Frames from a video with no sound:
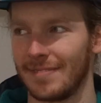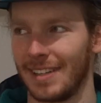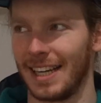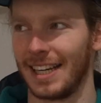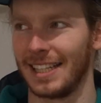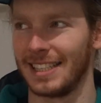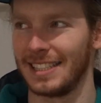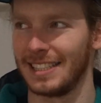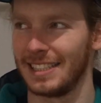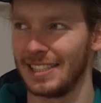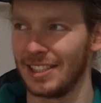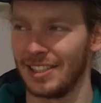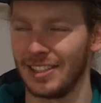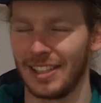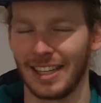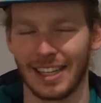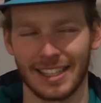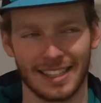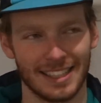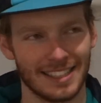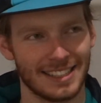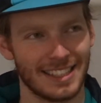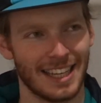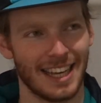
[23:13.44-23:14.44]
I just don't
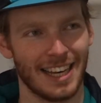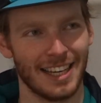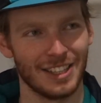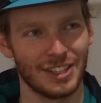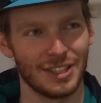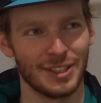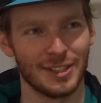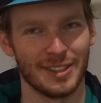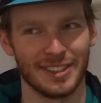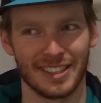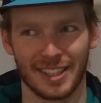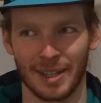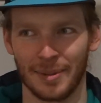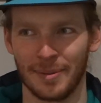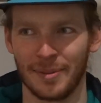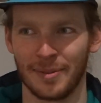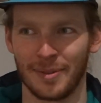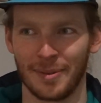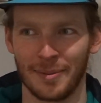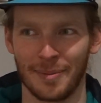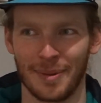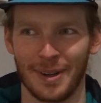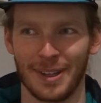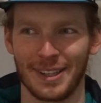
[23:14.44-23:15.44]
like this attitude coming
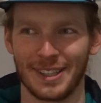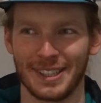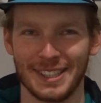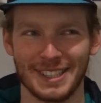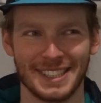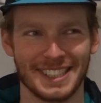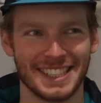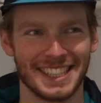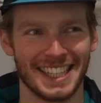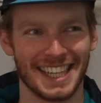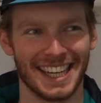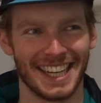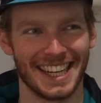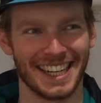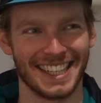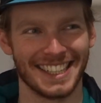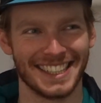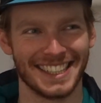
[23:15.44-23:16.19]
from both of you today.